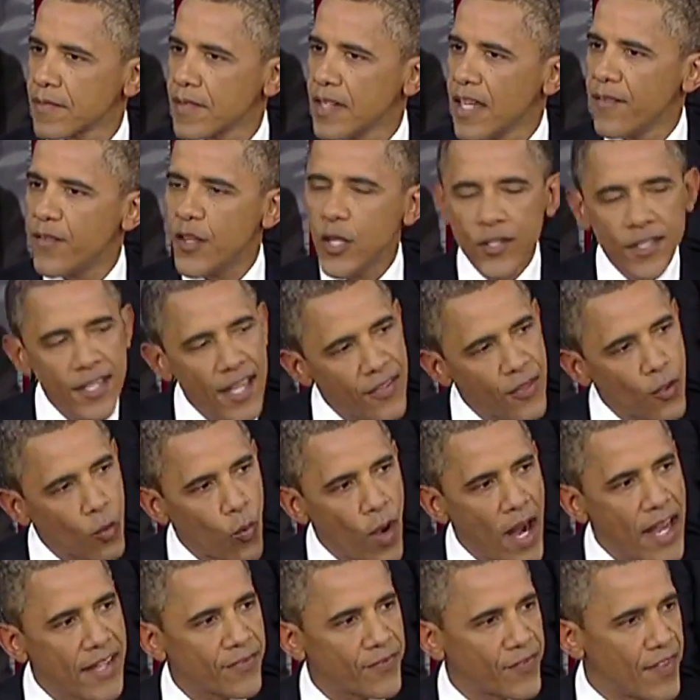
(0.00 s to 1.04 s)
If you did the
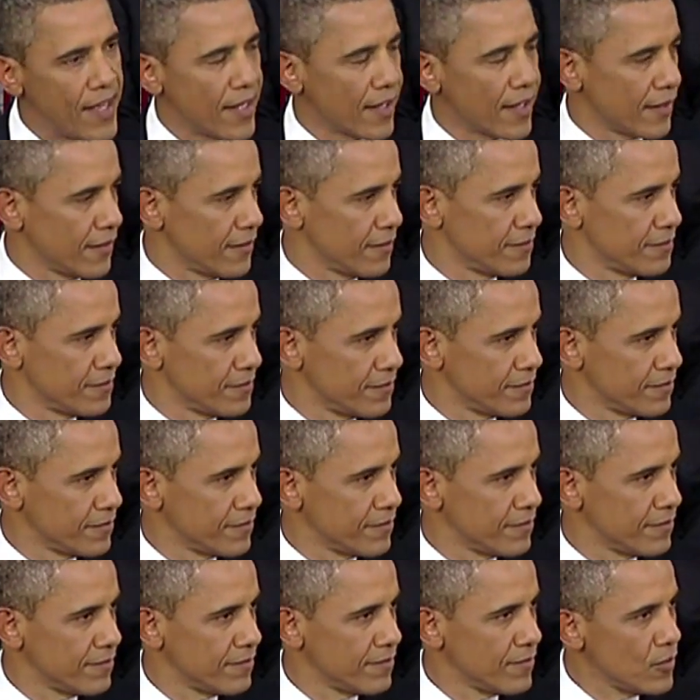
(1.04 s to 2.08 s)
right thing,
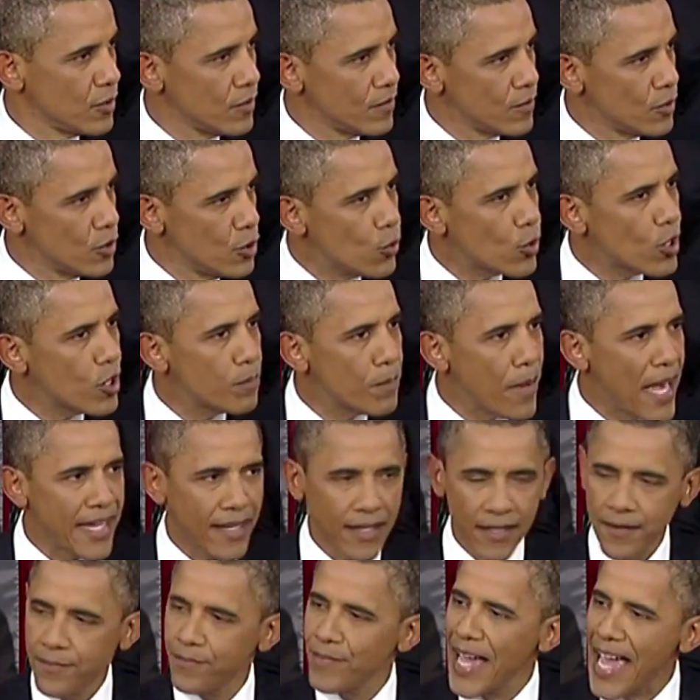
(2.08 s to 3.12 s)
you could make
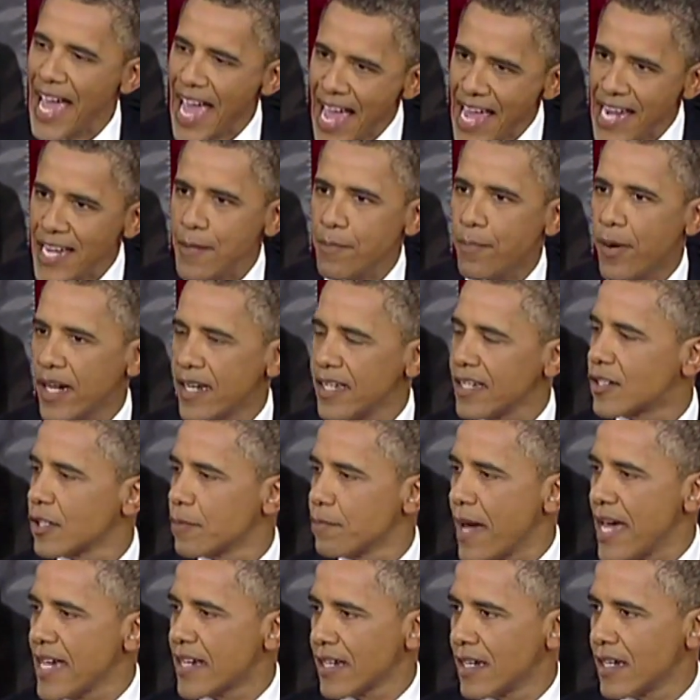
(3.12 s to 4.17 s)
it. Anybody could
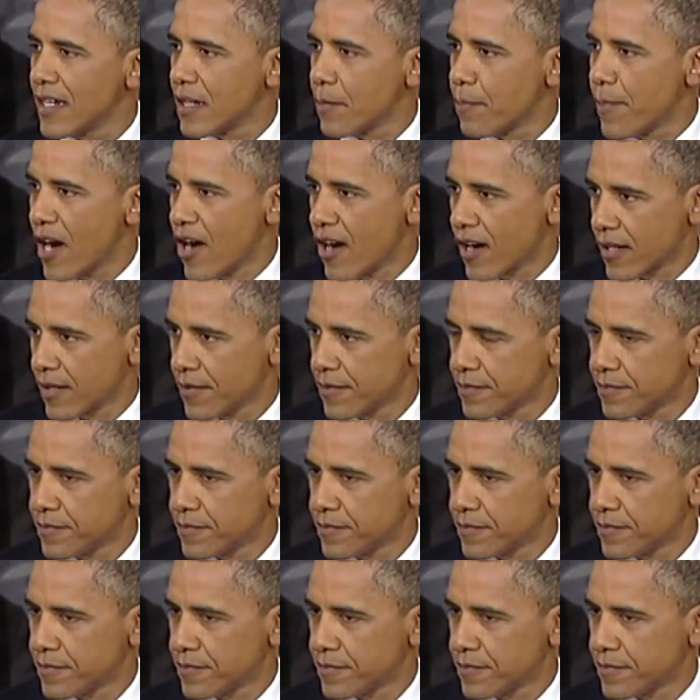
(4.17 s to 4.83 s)
make it in America.